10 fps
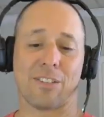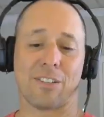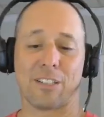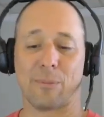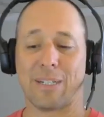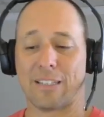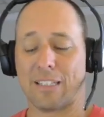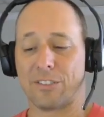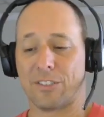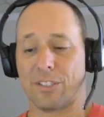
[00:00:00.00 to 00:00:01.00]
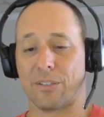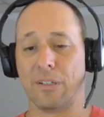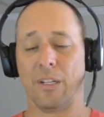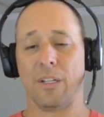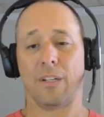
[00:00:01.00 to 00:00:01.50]
it talked about that. So
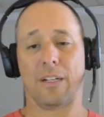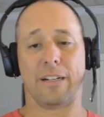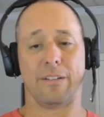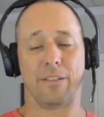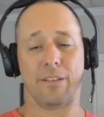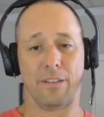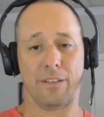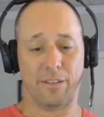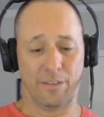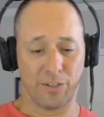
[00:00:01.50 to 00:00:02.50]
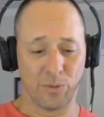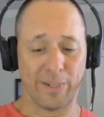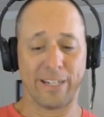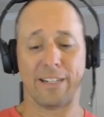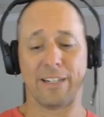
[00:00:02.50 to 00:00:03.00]
the
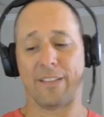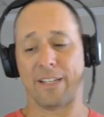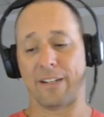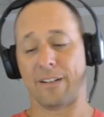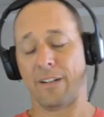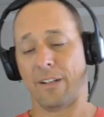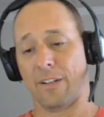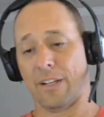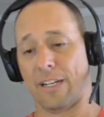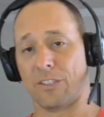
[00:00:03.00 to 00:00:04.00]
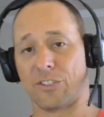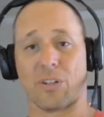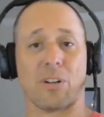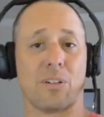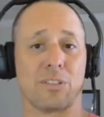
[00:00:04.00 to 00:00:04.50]
Queen, and then
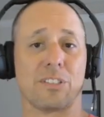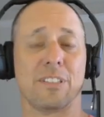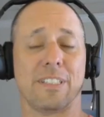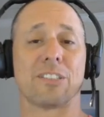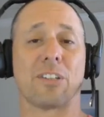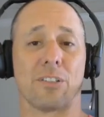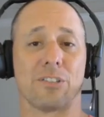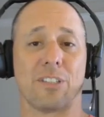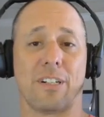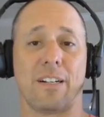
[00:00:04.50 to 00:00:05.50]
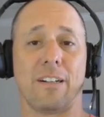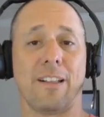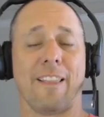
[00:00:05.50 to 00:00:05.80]
Charles is her son,